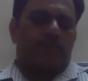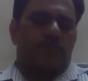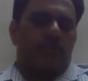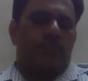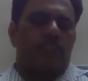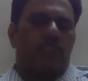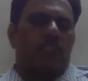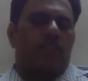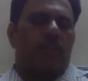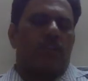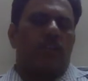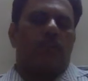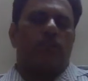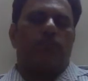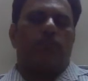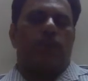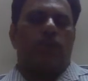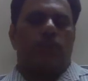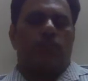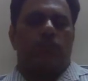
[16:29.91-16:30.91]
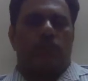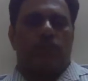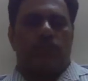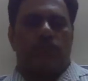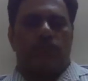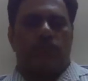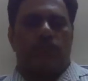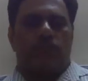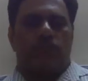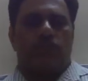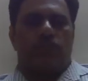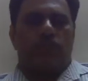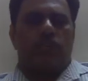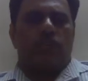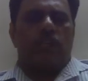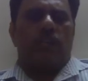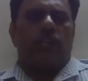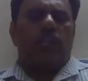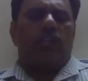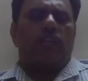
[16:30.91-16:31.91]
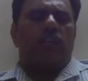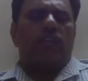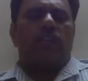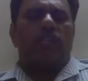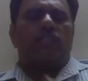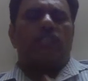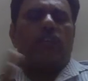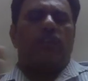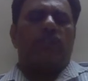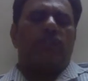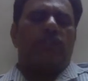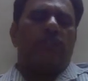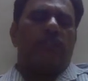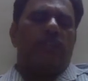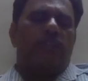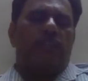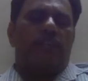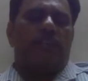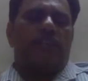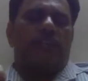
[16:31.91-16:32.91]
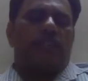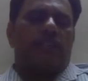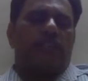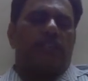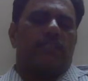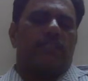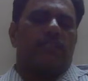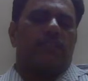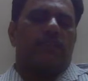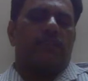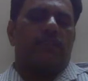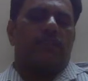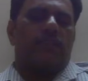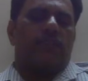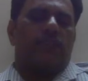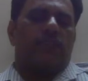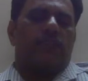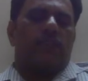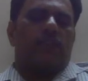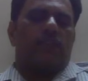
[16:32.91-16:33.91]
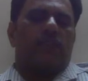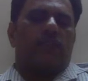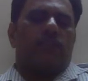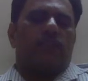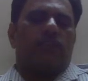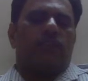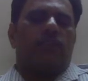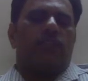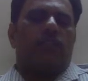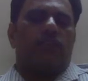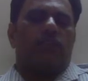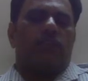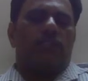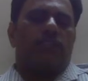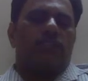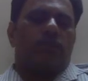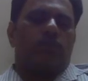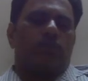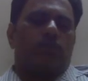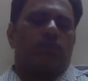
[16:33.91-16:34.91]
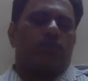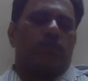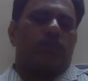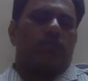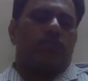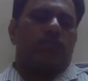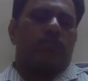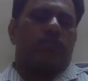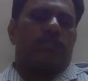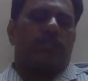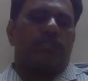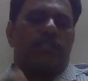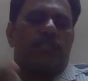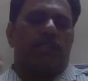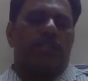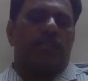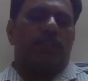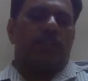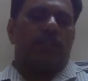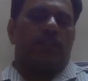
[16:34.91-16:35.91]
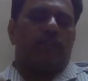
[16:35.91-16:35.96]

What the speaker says: This is called the polymorphism. In case of inheritances, Java supports single,